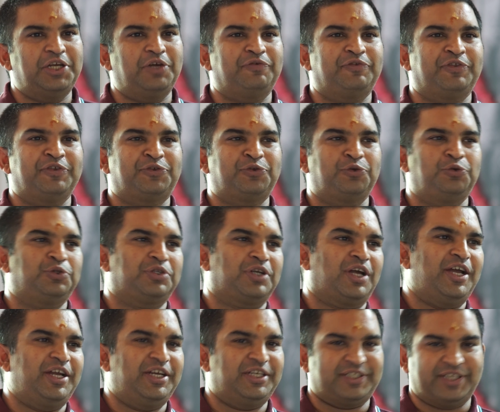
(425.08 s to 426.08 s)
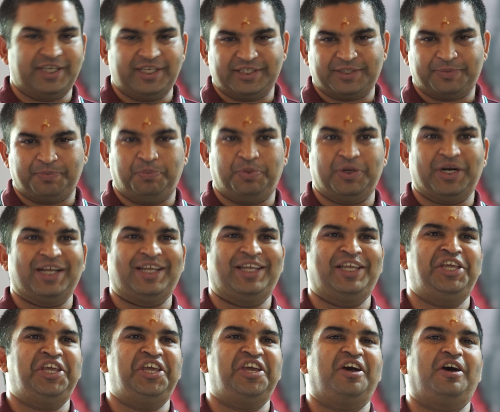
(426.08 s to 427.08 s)
of the sutra, it says
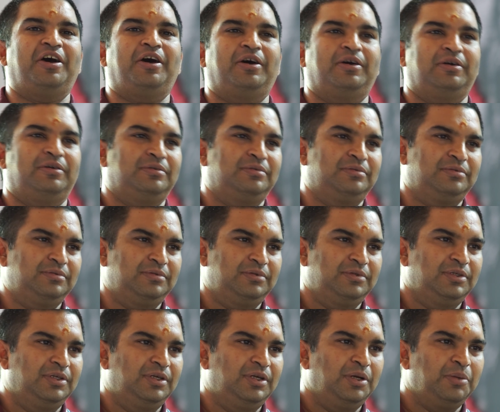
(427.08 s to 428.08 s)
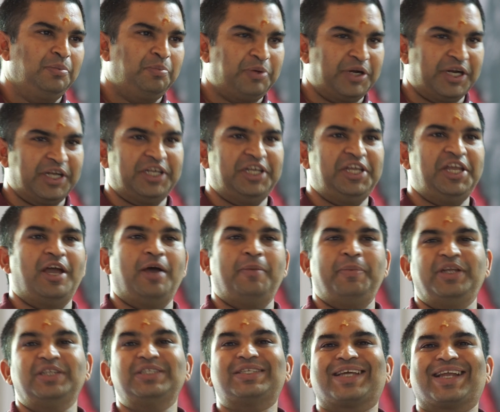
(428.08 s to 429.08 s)
prajna. Prajna
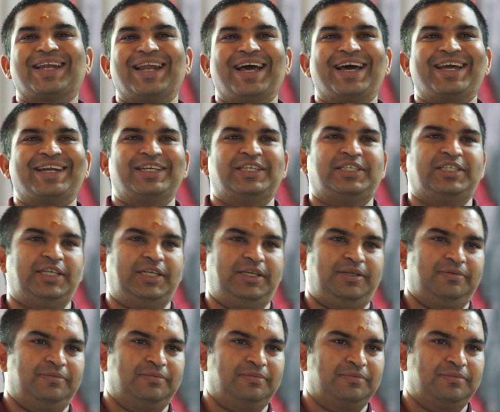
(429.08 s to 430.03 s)
means clarity.